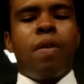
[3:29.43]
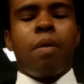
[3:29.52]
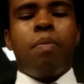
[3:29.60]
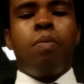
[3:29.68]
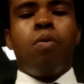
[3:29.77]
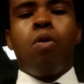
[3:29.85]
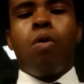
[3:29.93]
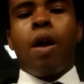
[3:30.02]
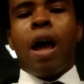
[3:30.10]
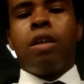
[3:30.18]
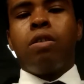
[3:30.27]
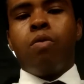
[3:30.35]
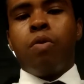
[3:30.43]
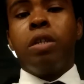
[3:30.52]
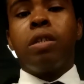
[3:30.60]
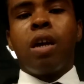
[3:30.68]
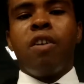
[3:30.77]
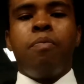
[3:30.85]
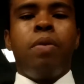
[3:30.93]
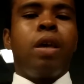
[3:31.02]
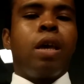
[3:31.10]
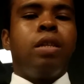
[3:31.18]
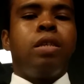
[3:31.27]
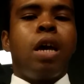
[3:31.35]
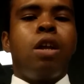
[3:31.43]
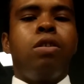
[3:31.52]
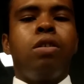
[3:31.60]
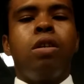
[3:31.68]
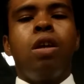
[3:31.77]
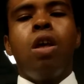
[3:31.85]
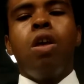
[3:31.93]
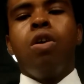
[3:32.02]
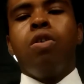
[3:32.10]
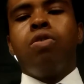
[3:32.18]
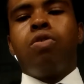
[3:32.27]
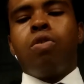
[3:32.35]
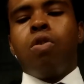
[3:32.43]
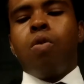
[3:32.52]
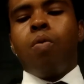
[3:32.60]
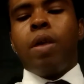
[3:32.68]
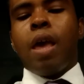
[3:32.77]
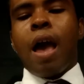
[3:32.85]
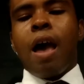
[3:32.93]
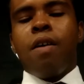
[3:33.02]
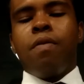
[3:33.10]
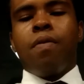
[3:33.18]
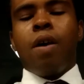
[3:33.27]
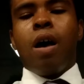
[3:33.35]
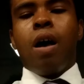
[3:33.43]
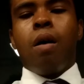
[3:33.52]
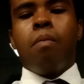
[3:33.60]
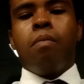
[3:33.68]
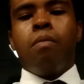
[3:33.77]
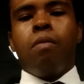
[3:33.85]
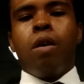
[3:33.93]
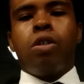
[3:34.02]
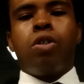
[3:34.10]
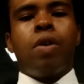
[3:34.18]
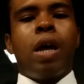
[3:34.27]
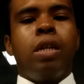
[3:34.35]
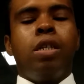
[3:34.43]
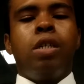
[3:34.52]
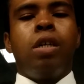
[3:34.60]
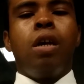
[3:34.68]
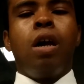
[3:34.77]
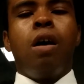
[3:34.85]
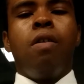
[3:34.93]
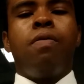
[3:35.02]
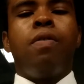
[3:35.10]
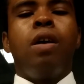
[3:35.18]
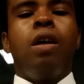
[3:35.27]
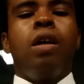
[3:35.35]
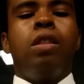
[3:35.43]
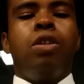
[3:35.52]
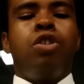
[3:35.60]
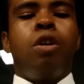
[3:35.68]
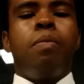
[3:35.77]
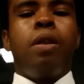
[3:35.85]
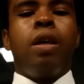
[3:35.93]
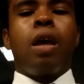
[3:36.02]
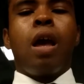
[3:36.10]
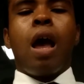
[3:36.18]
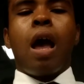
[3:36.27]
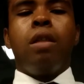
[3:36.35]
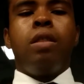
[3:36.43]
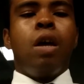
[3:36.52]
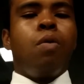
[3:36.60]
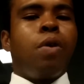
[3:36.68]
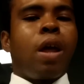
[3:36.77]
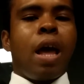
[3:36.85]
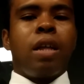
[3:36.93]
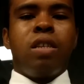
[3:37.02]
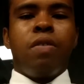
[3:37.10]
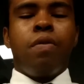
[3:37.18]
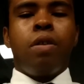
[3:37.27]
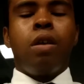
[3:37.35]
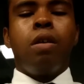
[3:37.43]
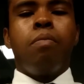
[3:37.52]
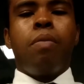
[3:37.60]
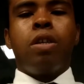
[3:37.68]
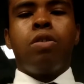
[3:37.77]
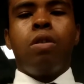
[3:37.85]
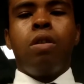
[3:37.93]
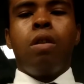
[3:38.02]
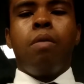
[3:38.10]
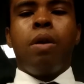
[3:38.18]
people who are at risk of being insiders. So we have a strategy of determining network activity based on